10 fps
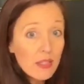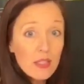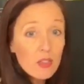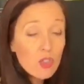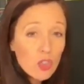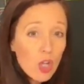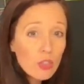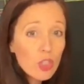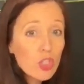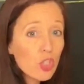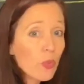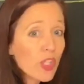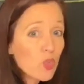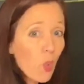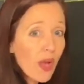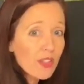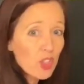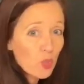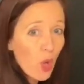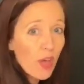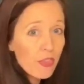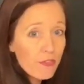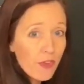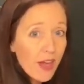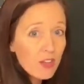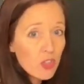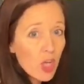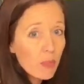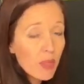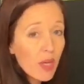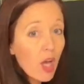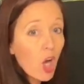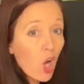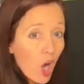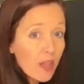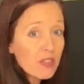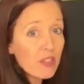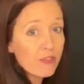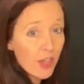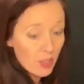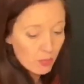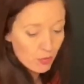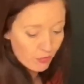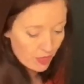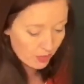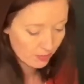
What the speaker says: installed a 2-inch wide swath of fire stopping across the fireproofing.